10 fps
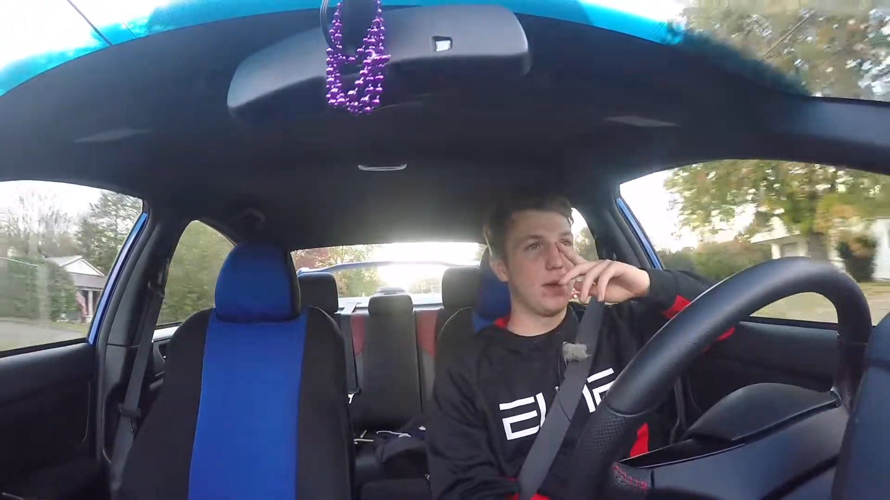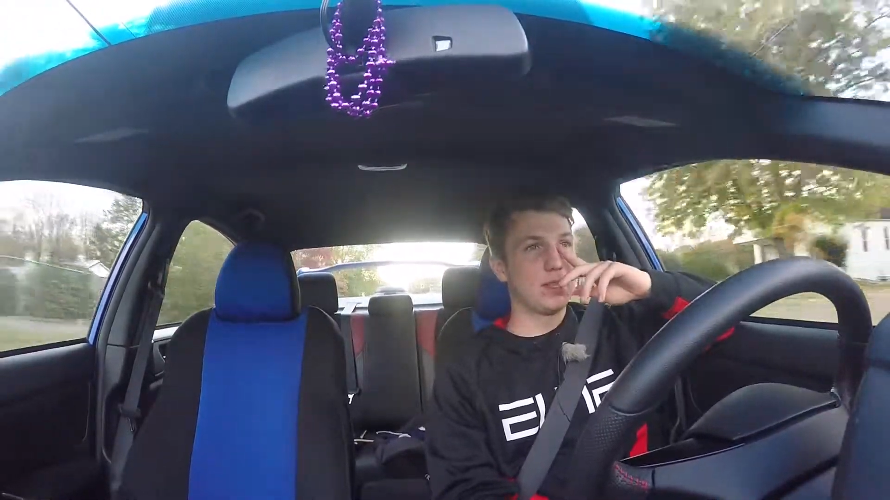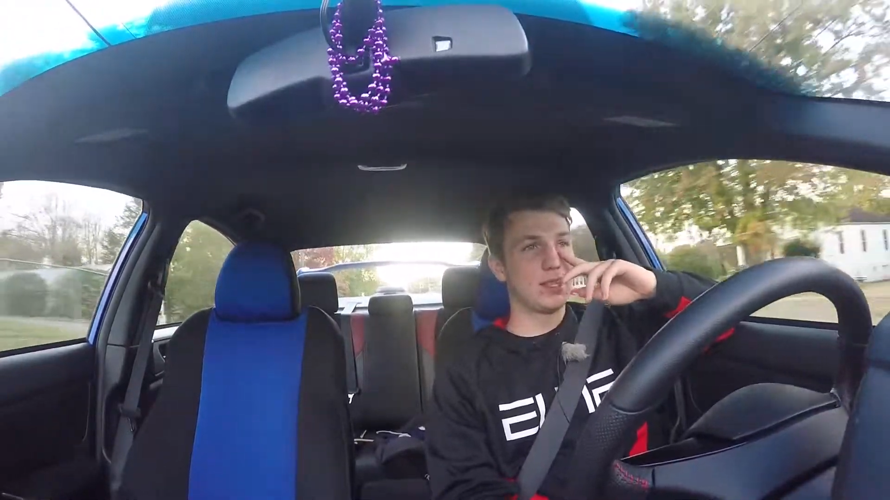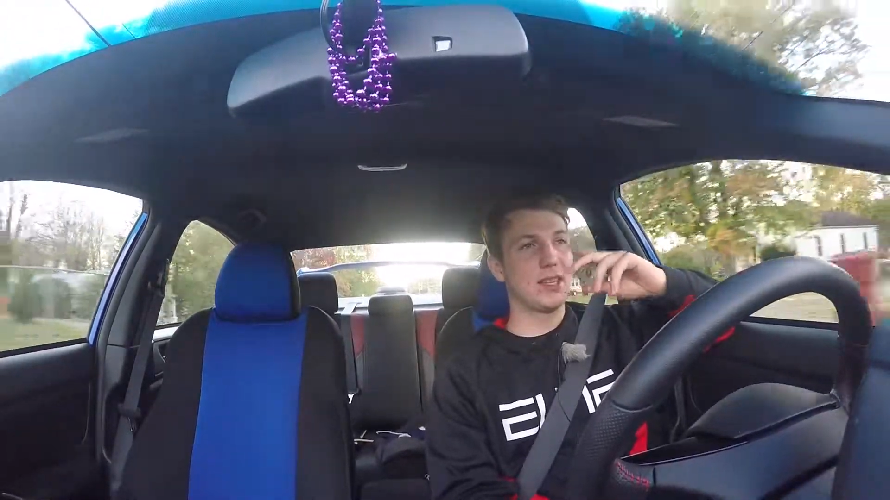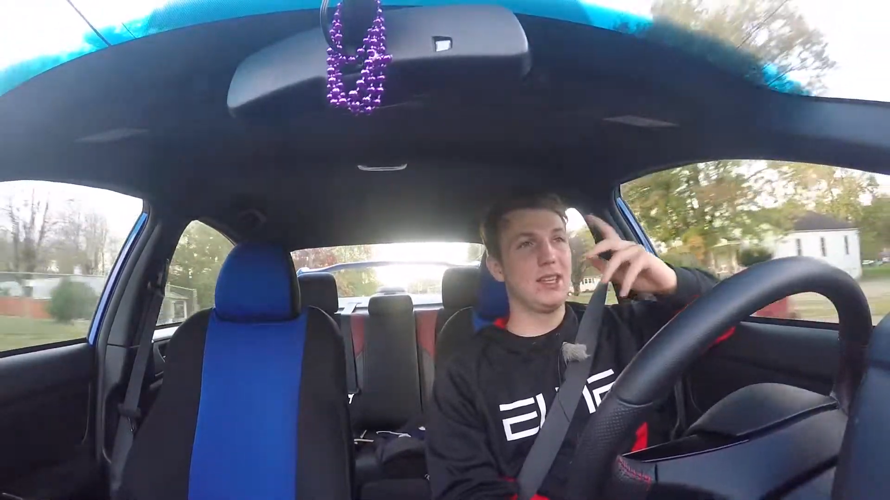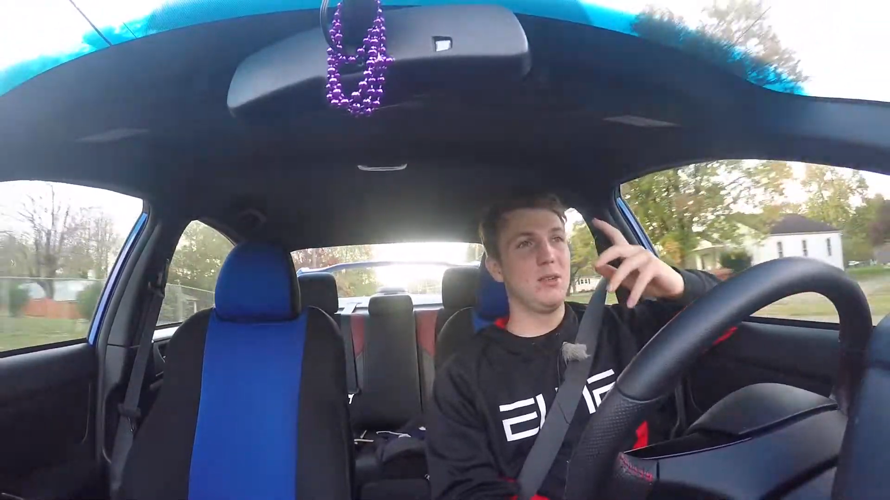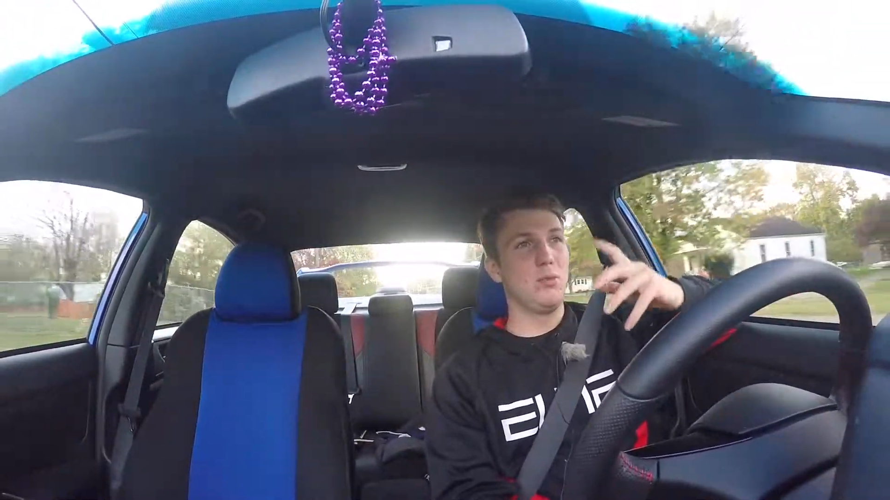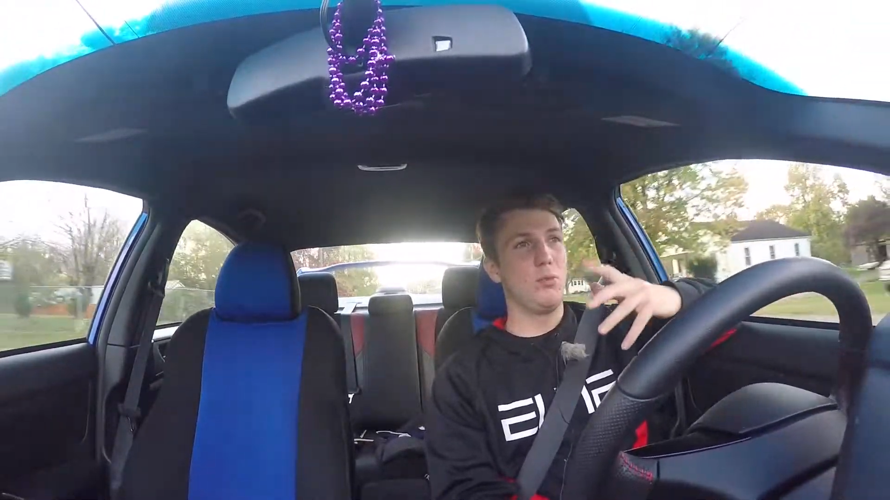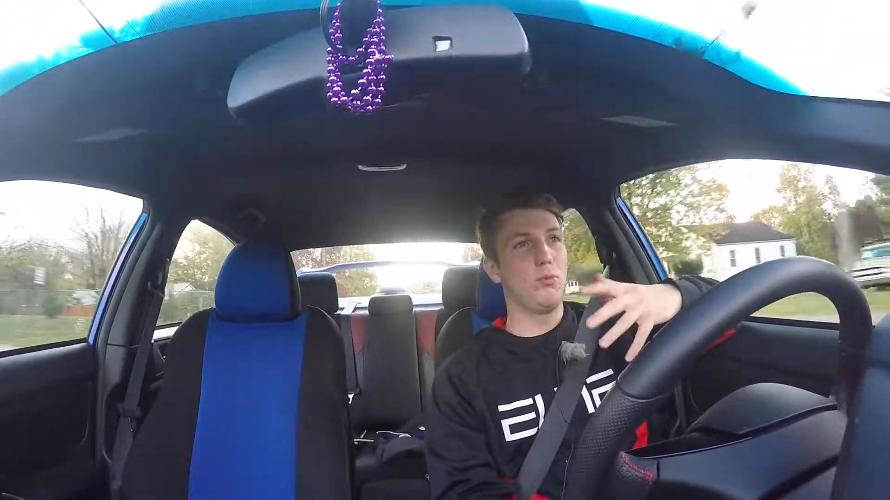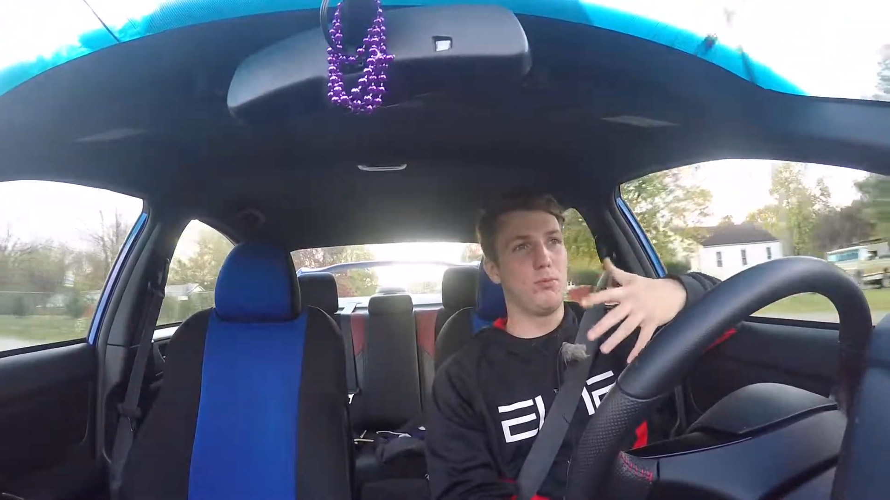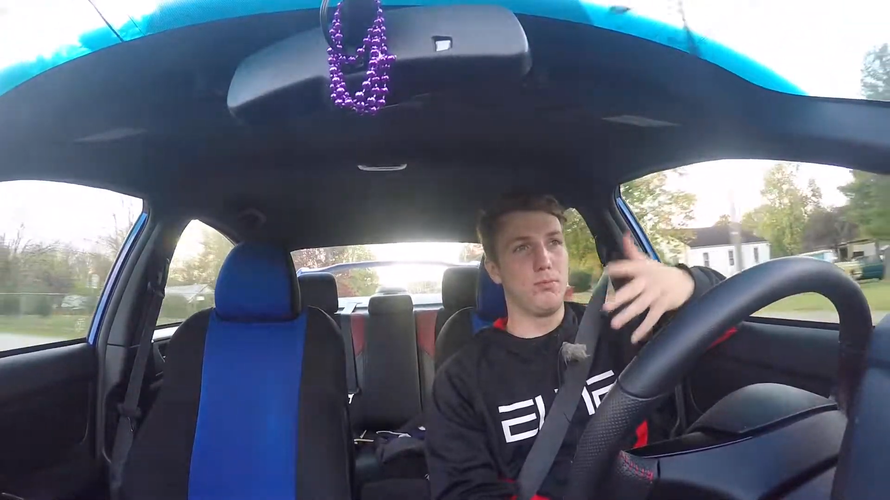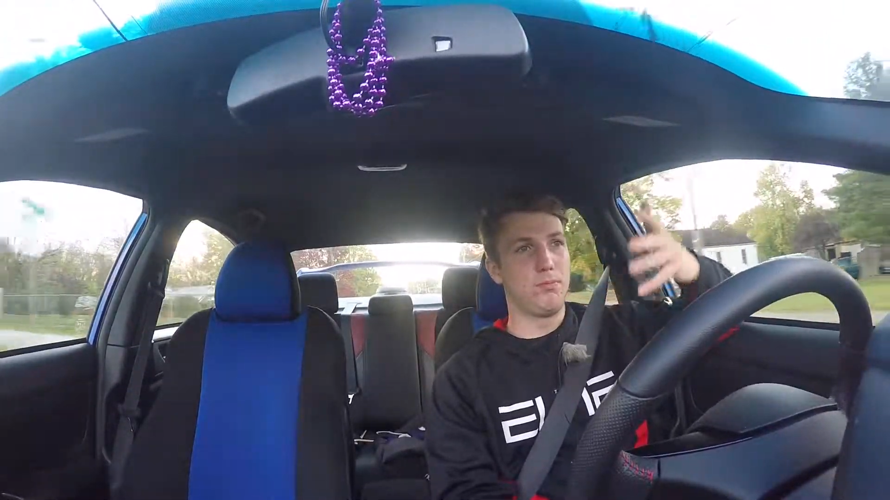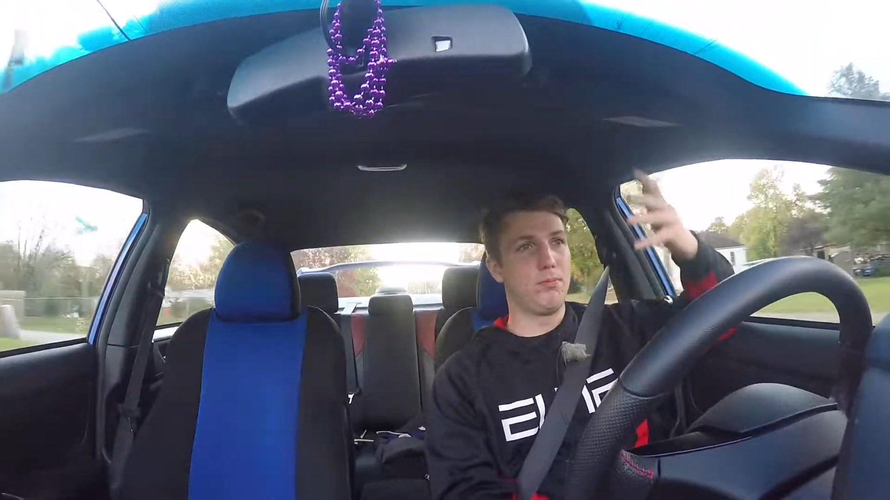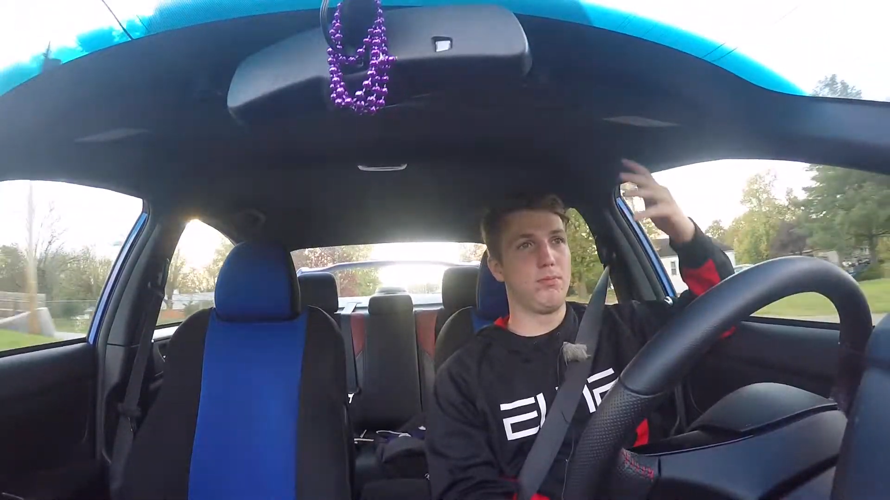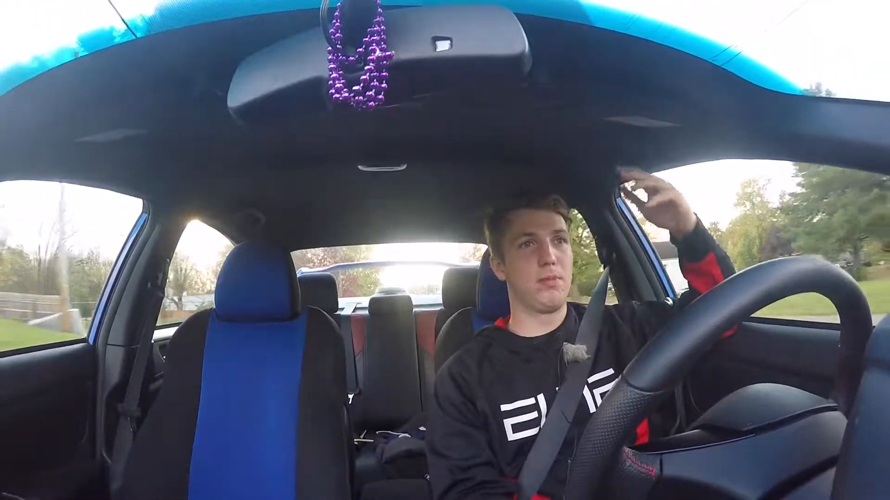basically,
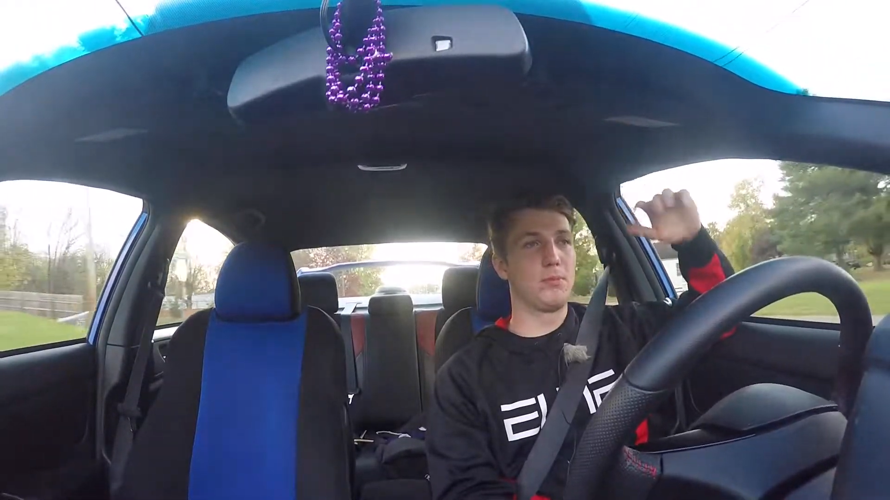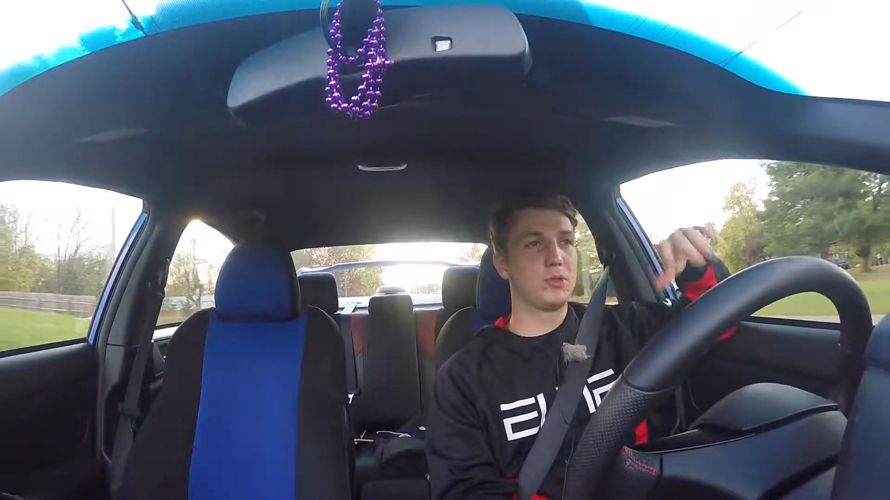I'm